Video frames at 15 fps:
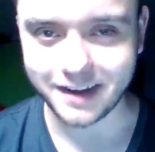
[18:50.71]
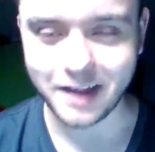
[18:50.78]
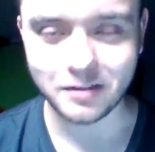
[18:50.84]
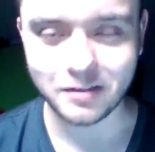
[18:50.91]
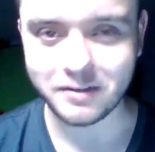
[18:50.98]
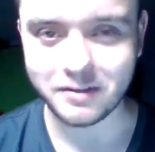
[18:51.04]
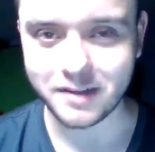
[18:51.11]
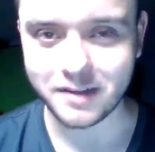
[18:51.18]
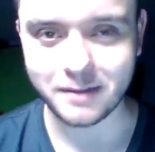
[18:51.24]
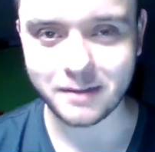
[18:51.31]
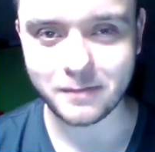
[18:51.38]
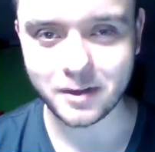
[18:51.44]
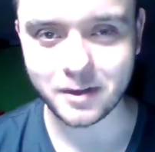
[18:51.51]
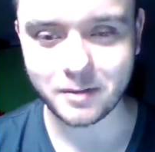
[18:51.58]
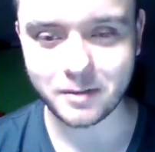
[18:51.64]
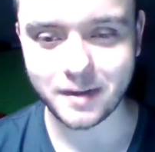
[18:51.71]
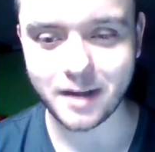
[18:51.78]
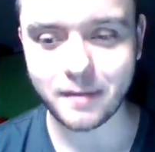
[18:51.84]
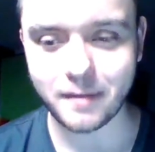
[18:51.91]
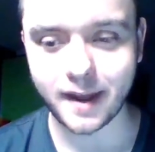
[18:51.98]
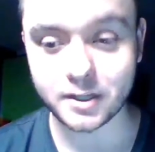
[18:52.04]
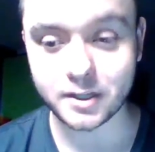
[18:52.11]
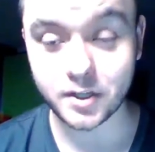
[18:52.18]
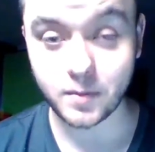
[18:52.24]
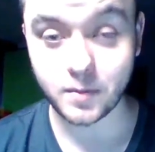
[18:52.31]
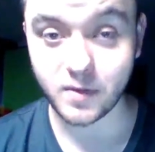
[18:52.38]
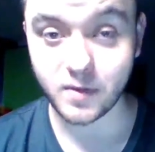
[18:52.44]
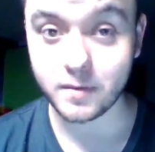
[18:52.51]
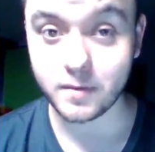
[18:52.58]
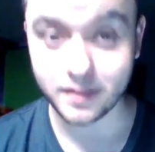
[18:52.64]
I love that film, and I'm actually going
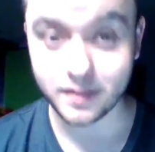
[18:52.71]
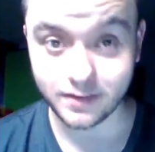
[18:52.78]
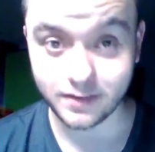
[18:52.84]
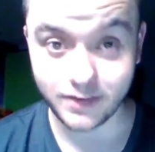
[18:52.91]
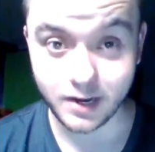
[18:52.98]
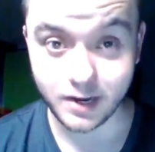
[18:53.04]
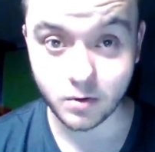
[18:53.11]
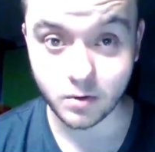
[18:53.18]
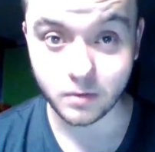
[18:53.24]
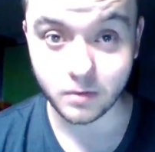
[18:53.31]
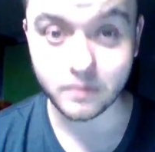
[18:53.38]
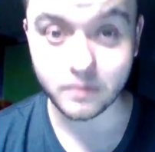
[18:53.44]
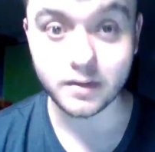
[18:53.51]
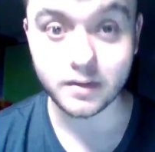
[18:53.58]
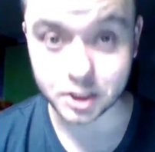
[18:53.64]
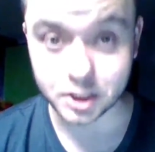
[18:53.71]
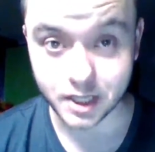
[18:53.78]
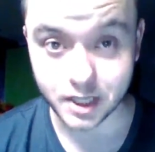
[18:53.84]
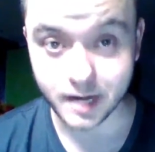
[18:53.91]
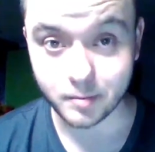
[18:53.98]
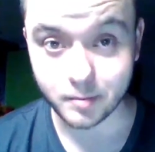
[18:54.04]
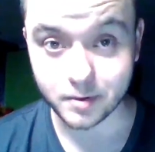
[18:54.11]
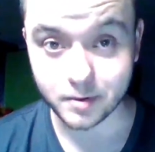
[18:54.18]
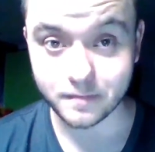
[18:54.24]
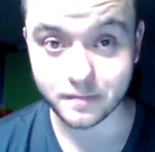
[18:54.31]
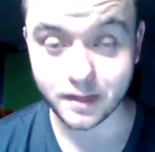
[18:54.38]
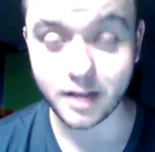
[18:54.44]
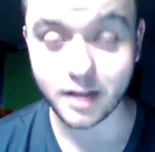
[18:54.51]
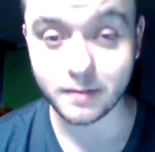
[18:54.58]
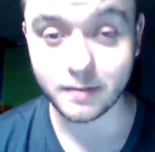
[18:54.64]
to be filming the sequel, The Shape,
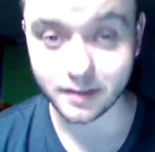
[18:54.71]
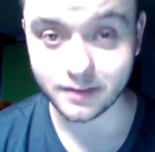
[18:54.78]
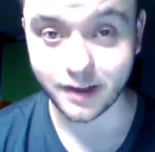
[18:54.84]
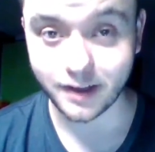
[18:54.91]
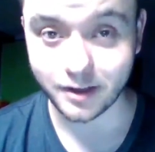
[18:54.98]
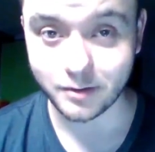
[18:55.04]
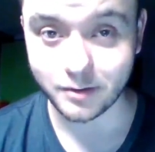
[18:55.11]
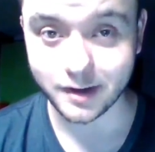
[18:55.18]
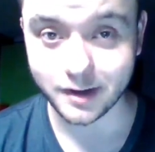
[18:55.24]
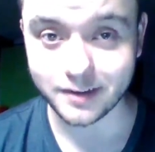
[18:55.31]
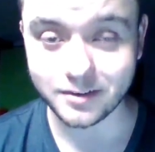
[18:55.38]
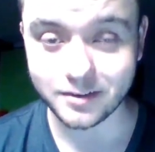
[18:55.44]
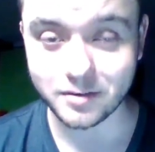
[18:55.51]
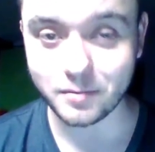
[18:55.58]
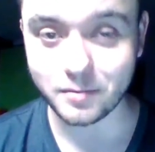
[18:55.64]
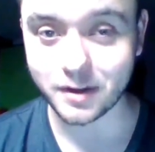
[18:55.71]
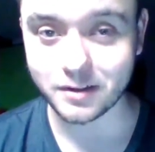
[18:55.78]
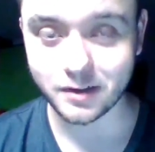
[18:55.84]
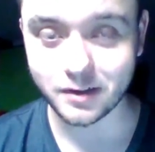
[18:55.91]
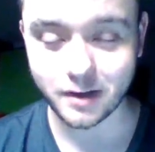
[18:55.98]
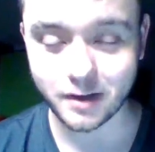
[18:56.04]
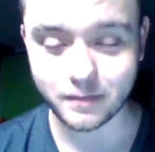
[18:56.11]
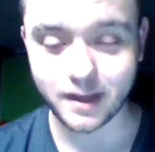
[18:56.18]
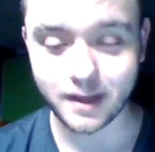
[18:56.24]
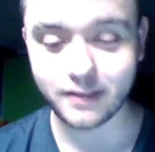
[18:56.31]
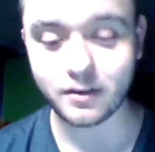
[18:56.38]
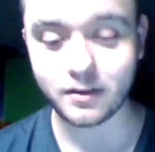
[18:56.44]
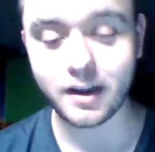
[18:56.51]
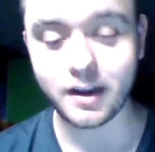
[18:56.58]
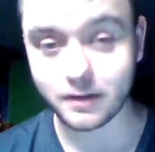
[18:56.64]
coming this Halloween, so be on the lookout for that.
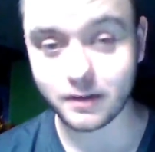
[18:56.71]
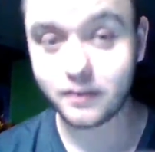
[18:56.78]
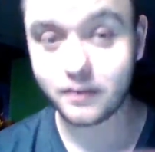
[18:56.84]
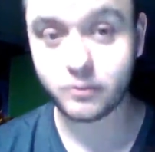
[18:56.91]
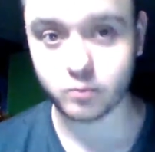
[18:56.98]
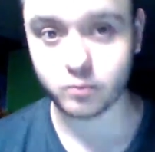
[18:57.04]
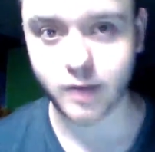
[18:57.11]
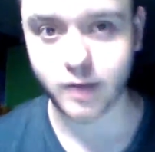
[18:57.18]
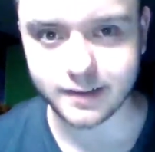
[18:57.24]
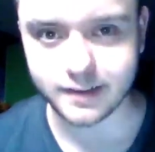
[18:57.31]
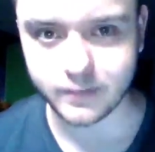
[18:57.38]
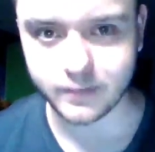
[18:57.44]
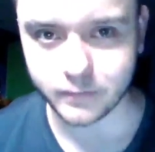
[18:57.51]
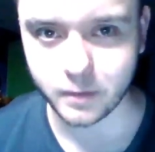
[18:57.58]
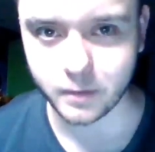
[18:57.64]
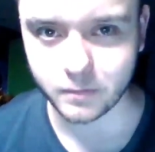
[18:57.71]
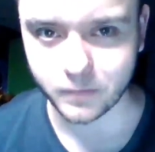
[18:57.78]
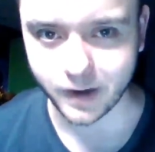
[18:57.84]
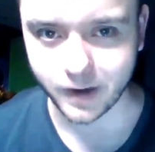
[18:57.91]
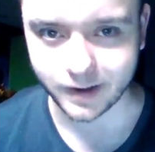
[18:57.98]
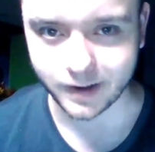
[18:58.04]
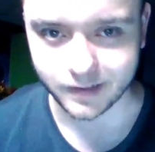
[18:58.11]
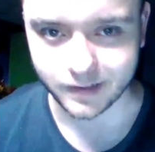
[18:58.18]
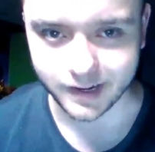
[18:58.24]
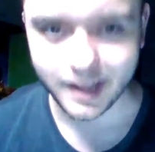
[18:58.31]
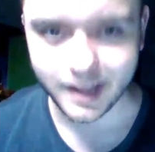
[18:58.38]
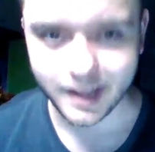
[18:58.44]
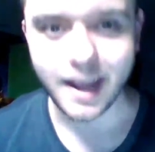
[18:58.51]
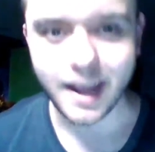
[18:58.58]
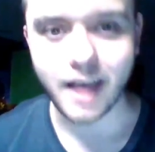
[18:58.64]
So anyways, let's rank these films finally,
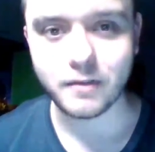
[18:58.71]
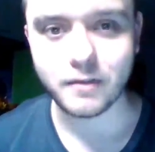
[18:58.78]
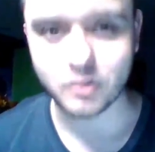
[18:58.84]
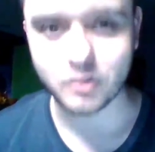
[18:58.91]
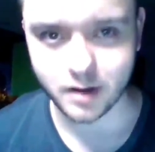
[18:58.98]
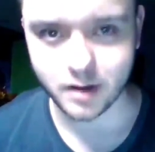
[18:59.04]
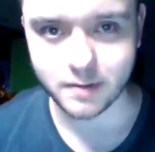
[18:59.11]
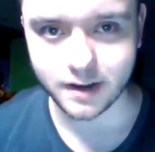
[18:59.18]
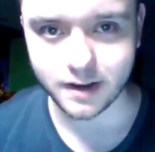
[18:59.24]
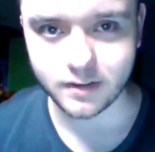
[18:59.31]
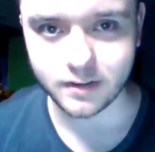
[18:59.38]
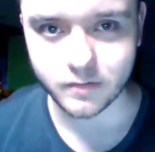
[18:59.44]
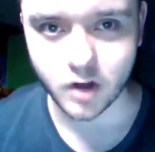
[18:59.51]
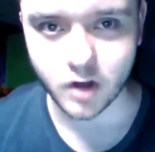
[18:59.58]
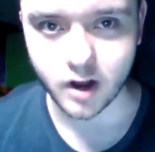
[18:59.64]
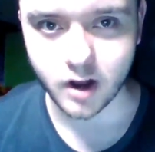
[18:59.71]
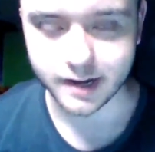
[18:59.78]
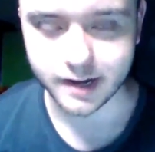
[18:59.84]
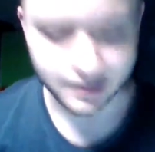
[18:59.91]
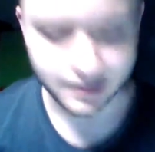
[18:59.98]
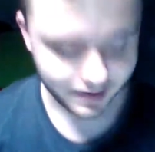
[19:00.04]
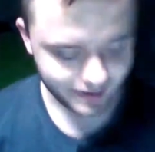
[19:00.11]
after 20 minutes of talking.